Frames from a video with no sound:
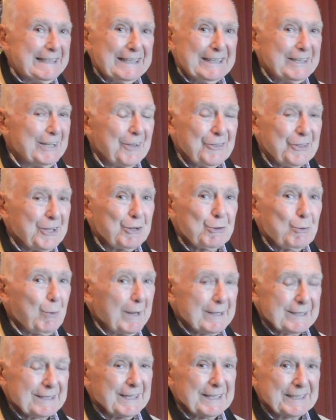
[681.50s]
Nothing
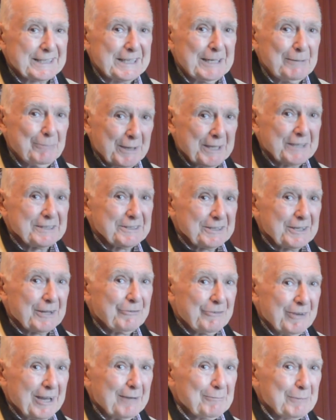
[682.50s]
quite like keeping it in the
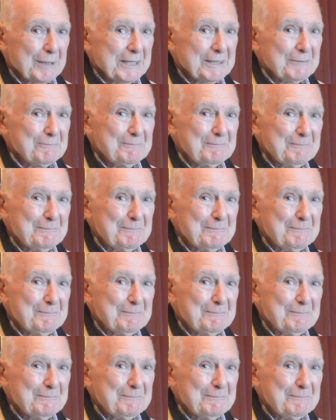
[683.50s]
family.